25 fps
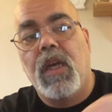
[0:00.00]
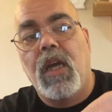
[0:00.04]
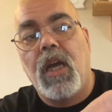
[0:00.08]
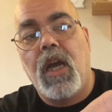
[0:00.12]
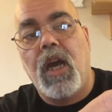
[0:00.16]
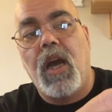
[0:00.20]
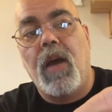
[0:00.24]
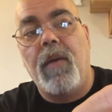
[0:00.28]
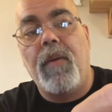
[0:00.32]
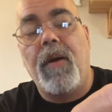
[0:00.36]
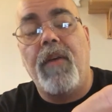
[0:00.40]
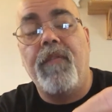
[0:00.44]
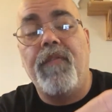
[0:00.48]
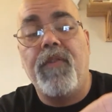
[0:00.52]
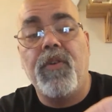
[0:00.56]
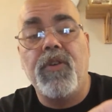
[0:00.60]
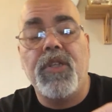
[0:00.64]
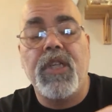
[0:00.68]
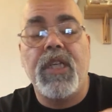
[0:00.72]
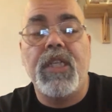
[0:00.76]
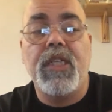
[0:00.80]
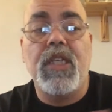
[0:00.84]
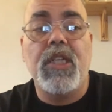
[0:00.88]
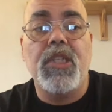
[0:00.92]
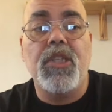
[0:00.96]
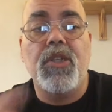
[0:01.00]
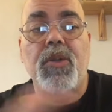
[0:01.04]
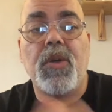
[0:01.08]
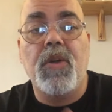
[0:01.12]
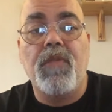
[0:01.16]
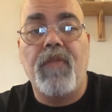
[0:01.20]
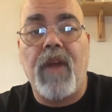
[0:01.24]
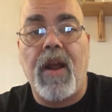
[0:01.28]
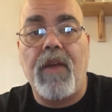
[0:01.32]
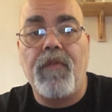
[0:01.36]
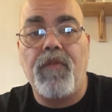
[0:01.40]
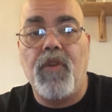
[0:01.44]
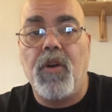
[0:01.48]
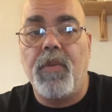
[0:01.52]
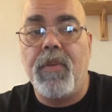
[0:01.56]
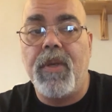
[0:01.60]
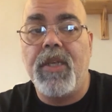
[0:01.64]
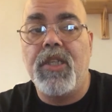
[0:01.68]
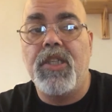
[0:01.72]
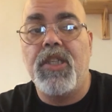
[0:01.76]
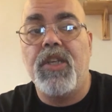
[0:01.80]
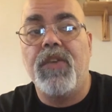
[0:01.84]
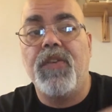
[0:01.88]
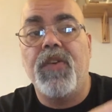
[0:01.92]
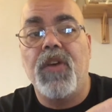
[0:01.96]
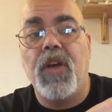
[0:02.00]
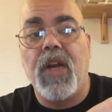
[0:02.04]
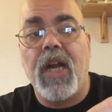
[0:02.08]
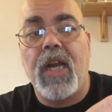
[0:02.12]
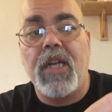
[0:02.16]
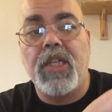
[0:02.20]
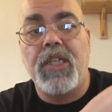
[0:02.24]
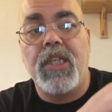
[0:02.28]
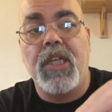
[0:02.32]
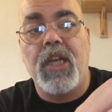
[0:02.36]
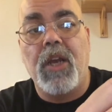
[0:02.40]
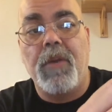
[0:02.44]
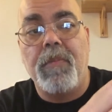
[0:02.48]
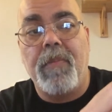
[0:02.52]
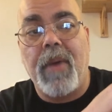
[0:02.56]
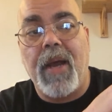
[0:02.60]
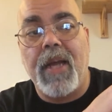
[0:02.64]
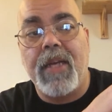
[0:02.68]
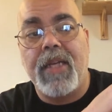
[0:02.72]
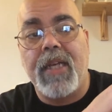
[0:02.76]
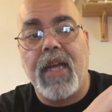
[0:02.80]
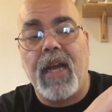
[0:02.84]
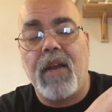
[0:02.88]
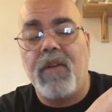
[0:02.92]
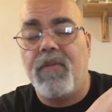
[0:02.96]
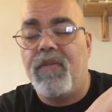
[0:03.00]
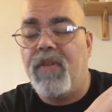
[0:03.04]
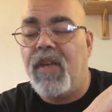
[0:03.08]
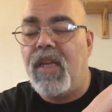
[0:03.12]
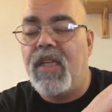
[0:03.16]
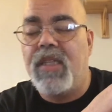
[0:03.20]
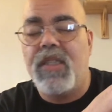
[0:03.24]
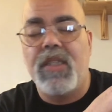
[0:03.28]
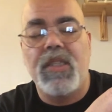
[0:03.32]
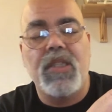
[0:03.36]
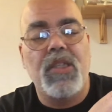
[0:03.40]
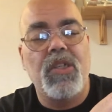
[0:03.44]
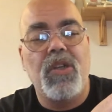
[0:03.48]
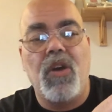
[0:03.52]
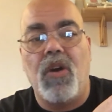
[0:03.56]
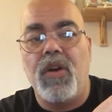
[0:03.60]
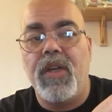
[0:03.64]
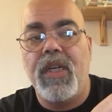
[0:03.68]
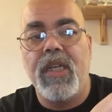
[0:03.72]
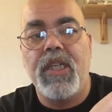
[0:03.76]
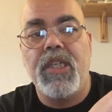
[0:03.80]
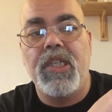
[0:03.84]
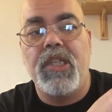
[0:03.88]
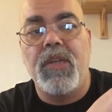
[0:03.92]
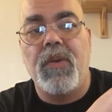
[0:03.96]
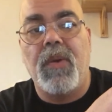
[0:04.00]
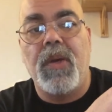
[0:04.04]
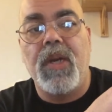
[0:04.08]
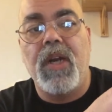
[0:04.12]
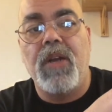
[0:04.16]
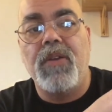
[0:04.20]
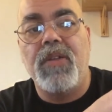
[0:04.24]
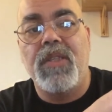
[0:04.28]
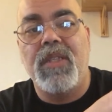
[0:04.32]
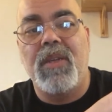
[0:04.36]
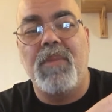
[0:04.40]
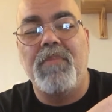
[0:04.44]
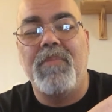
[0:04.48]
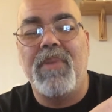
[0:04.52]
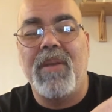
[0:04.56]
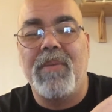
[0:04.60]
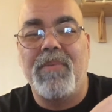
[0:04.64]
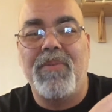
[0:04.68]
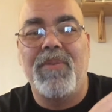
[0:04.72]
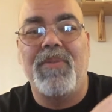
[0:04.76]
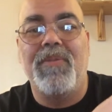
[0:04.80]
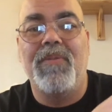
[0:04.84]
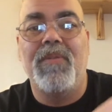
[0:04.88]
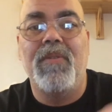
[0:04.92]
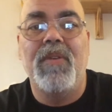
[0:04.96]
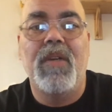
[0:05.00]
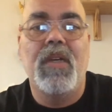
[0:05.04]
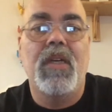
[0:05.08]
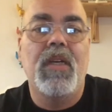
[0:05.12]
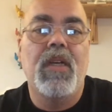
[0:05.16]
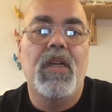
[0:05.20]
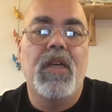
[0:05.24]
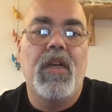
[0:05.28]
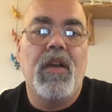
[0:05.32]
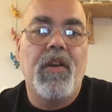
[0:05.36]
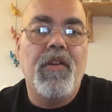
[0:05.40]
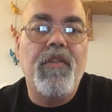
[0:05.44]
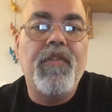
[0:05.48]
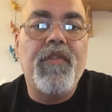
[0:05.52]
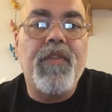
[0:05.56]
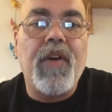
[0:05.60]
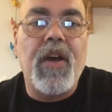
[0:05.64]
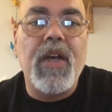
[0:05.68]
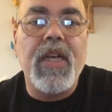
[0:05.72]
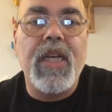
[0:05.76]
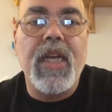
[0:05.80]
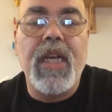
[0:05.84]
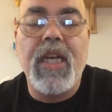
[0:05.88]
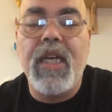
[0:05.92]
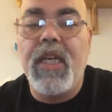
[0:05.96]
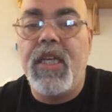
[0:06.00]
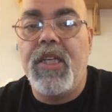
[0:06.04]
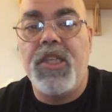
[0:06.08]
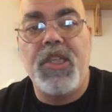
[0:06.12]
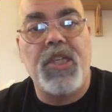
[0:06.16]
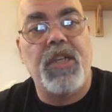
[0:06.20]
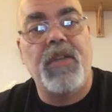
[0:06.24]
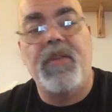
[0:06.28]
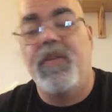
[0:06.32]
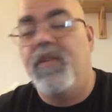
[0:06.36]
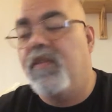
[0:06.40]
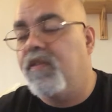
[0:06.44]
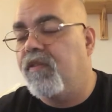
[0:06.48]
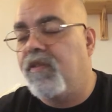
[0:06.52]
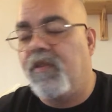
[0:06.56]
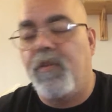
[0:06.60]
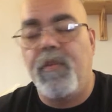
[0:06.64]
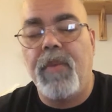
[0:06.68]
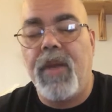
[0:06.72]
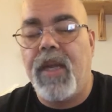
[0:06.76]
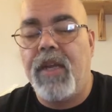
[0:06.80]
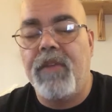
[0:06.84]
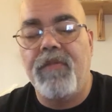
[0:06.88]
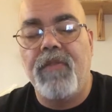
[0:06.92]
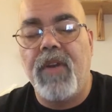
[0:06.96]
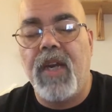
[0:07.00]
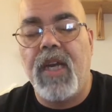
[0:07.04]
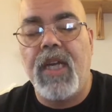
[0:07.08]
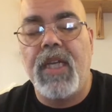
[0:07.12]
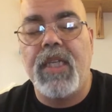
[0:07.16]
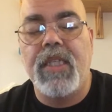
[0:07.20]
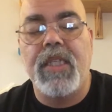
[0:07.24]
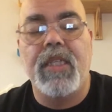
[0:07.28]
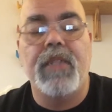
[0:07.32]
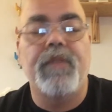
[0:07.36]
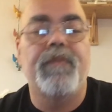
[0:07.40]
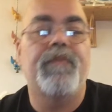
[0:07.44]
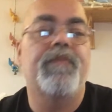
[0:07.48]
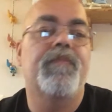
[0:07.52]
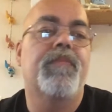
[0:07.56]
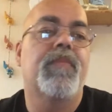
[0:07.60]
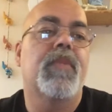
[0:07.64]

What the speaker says: Unfortunately, it doesn't do a round robin, so you've got to actually go back down. It's not an issue. I know some people find it an issue. For me, it really isn't.